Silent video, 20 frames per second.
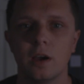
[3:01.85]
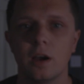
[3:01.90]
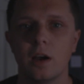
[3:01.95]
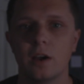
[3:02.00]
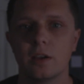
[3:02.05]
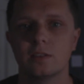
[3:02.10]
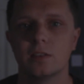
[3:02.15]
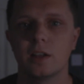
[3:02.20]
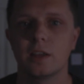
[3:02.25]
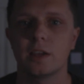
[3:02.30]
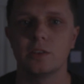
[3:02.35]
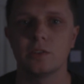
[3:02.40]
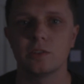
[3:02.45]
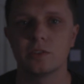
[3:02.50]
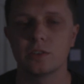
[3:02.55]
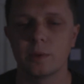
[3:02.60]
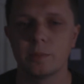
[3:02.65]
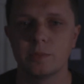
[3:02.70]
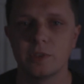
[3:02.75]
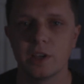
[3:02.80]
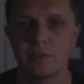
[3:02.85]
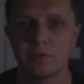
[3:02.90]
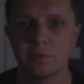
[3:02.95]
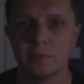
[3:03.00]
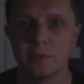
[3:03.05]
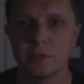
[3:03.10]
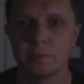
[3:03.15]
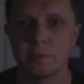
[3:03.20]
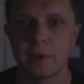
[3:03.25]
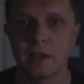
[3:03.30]
isolating your subject
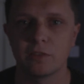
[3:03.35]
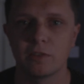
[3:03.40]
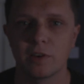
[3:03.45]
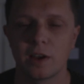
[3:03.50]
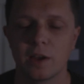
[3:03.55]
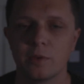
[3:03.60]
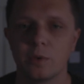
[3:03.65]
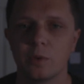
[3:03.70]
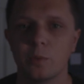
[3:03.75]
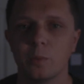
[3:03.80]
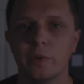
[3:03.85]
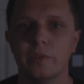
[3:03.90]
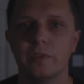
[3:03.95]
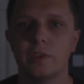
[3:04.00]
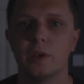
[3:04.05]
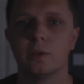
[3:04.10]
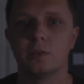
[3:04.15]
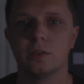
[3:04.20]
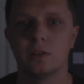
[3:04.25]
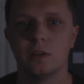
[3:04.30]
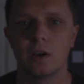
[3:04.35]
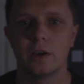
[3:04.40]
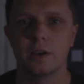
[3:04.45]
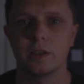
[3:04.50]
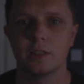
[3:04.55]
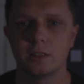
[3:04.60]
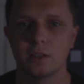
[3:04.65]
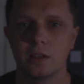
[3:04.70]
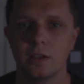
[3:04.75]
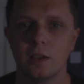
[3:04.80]
from its background with those
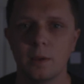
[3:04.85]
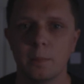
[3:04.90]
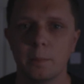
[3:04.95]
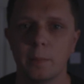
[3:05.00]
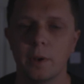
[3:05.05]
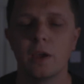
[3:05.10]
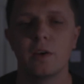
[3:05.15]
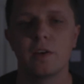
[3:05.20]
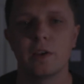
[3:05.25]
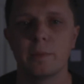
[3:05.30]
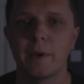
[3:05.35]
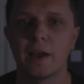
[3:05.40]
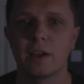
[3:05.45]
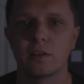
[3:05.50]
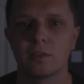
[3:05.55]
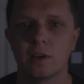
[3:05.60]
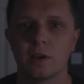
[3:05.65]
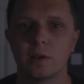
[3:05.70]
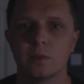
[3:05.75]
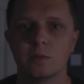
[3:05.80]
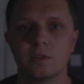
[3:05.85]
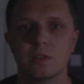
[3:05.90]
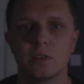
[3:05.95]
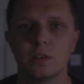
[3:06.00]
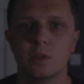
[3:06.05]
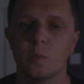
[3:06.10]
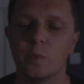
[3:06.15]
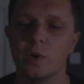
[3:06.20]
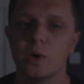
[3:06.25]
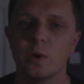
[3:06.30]
nice blurry backgrounds
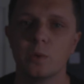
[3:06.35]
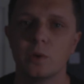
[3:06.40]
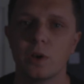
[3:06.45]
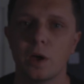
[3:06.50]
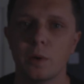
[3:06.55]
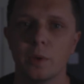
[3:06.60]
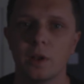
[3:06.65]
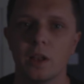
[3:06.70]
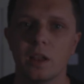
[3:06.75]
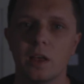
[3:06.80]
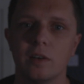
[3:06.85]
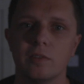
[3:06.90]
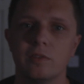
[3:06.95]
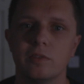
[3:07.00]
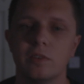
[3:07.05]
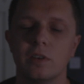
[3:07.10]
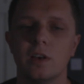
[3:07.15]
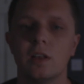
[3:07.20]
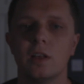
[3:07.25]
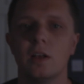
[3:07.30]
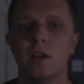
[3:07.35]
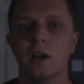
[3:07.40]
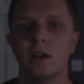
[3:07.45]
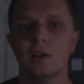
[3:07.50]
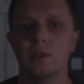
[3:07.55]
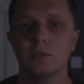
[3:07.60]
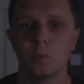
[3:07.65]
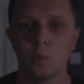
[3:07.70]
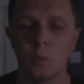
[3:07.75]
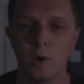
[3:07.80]
that we all know and love,
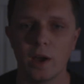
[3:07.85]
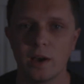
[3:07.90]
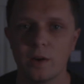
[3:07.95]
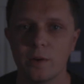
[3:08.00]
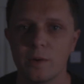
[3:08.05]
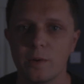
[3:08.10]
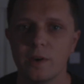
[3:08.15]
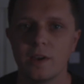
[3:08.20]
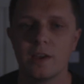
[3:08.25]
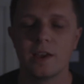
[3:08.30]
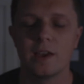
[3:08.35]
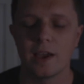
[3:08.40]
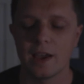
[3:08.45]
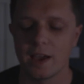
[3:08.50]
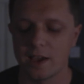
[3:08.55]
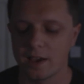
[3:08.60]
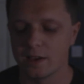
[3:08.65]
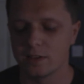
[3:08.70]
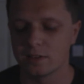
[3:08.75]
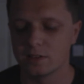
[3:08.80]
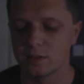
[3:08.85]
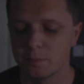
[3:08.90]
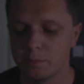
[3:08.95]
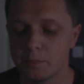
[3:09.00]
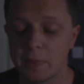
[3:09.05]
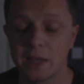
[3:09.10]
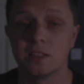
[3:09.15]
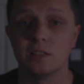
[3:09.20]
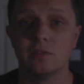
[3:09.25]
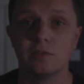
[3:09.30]
as well as
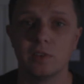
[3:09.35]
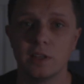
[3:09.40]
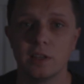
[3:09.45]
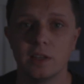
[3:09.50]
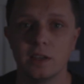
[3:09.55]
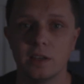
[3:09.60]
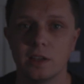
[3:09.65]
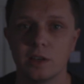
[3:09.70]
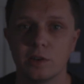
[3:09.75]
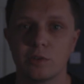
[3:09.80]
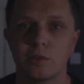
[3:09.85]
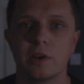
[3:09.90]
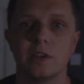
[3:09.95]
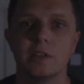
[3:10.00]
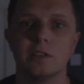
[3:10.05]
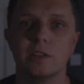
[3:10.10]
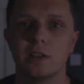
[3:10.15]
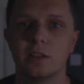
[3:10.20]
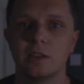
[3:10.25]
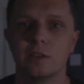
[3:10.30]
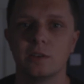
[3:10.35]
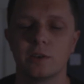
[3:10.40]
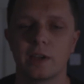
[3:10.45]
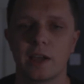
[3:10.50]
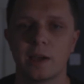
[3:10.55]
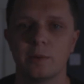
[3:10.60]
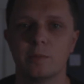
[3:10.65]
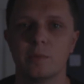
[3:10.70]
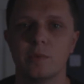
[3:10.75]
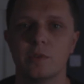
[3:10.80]
massively increasing your
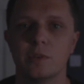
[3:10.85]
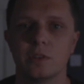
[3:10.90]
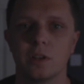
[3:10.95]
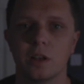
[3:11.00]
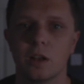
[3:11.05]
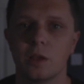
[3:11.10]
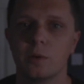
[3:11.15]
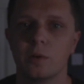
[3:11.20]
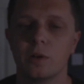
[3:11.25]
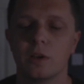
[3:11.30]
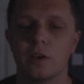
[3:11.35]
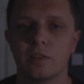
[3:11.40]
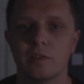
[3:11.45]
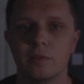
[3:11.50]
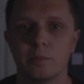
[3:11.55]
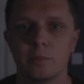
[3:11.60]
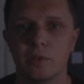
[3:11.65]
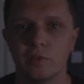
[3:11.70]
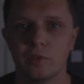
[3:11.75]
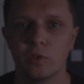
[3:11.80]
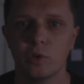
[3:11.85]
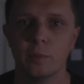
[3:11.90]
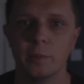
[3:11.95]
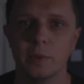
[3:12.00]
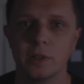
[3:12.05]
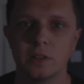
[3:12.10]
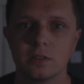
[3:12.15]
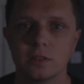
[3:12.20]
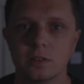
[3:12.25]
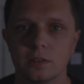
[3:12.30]
camera's low light
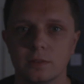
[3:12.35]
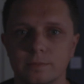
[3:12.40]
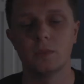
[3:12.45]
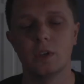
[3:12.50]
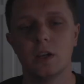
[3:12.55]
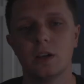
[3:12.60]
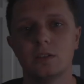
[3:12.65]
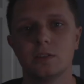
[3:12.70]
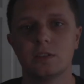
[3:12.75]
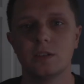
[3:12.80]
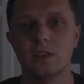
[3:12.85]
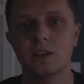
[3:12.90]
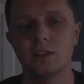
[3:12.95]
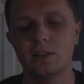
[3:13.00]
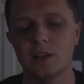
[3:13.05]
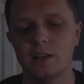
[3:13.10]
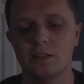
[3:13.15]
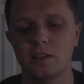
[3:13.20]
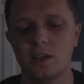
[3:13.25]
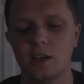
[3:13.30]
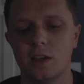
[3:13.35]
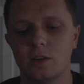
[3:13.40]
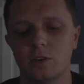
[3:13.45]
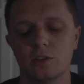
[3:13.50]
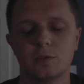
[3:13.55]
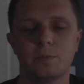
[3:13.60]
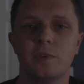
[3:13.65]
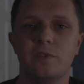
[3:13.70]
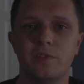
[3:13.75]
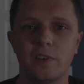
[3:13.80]
performance. So this lens here
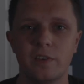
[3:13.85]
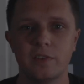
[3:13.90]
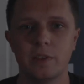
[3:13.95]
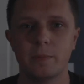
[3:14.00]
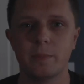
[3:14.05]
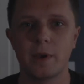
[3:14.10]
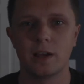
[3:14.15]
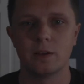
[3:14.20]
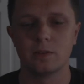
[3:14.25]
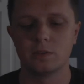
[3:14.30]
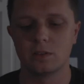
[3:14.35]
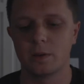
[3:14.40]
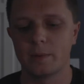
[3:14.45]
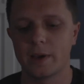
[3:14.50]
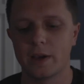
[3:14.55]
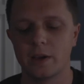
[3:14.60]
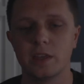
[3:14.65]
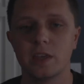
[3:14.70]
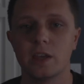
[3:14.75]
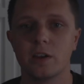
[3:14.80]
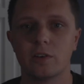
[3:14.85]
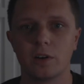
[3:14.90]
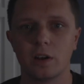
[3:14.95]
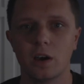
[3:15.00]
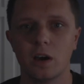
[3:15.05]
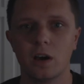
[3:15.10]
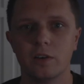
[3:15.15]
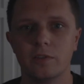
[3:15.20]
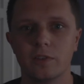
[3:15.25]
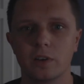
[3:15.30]
cost me £50 about a year and a
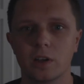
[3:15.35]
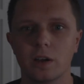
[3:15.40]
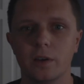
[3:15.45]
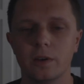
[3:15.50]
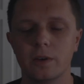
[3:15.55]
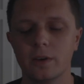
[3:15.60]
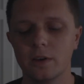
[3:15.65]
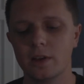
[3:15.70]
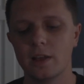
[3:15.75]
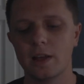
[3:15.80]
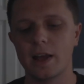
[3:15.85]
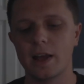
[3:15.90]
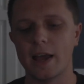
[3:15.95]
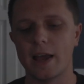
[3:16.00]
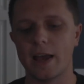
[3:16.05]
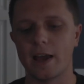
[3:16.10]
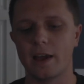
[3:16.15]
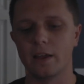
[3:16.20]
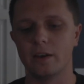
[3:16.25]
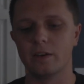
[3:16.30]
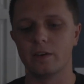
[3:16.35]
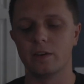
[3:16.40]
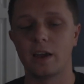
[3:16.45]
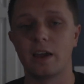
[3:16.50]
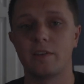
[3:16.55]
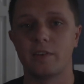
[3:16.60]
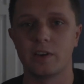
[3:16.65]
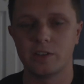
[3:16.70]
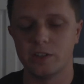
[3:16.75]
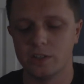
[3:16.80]
half ago, and I
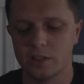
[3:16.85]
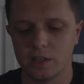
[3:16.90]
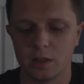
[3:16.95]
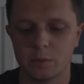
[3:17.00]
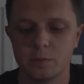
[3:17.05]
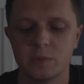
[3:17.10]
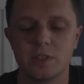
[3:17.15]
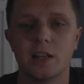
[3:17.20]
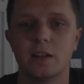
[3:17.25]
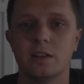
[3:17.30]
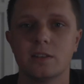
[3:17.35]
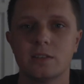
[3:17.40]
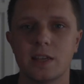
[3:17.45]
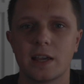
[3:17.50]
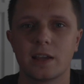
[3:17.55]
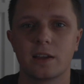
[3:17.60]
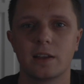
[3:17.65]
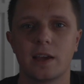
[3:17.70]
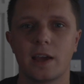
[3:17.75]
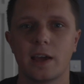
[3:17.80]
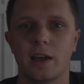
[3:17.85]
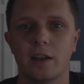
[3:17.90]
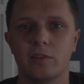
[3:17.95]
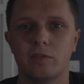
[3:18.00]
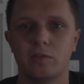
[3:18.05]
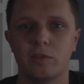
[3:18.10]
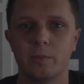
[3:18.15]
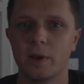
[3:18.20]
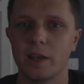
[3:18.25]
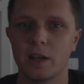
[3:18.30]
have actually seen them selling second hand
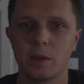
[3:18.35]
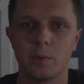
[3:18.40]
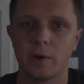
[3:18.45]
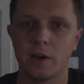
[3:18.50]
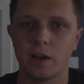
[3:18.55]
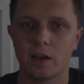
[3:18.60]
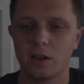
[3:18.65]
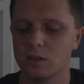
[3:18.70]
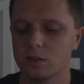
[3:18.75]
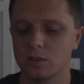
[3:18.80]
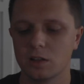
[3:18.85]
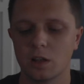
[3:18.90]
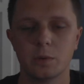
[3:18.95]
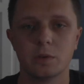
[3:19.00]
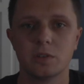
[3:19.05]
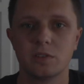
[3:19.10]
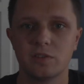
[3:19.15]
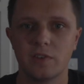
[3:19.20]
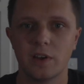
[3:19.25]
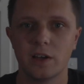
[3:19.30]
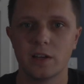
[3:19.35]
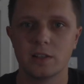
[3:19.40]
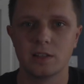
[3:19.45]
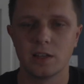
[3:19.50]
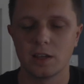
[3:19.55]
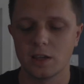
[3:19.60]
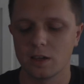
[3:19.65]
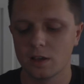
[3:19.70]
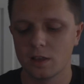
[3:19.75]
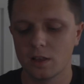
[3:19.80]
from anywhere as low as
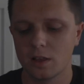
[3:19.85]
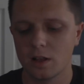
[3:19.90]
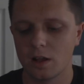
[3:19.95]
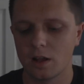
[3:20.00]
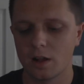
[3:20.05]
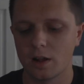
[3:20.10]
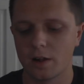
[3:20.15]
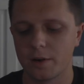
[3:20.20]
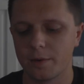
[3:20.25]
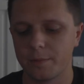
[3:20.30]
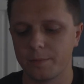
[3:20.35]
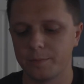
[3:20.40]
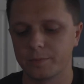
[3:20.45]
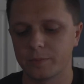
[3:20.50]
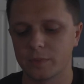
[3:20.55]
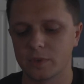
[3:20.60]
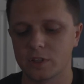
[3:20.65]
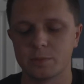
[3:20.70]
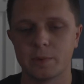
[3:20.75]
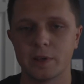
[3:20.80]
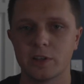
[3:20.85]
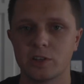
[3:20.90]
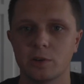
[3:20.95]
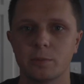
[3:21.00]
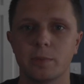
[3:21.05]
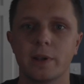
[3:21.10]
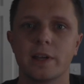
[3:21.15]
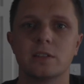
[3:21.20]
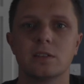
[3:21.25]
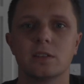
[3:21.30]
30, especially
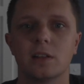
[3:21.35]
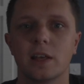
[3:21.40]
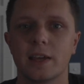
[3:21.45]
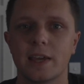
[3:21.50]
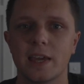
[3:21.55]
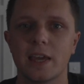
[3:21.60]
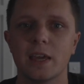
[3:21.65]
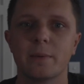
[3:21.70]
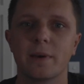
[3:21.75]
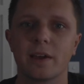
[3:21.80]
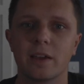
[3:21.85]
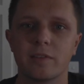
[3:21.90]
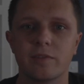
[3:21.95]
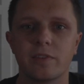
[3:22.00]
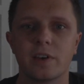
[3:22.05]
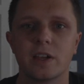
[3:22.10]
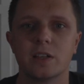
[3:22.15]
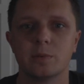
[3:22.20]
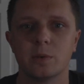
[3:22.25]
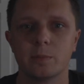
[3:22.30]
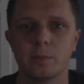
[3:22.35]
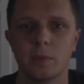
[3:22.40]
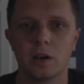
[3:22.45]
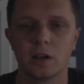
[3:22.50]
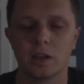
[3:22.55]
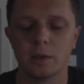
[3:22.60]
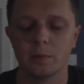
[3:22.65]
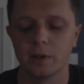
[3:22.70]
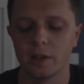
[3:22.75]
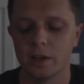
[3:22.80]
on places like eBay and Facebook
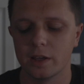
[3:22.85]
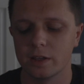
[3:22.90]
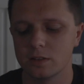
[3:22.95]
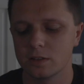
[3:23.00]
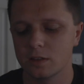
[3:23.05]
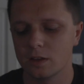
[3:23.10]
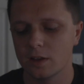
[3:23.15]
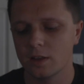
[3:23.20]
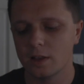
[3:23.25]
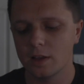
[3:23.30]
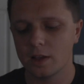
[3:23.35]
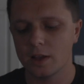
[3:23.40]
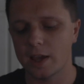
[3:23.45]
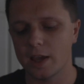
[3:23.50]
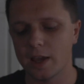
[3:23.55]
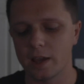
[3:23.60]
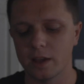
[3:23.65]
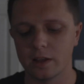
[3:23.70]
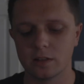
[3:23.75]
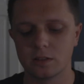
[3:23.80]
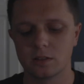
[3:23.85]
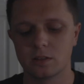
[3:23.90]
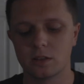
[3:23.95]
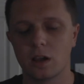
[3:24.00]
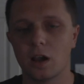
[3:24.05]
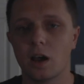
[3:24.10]
Marketplace. It's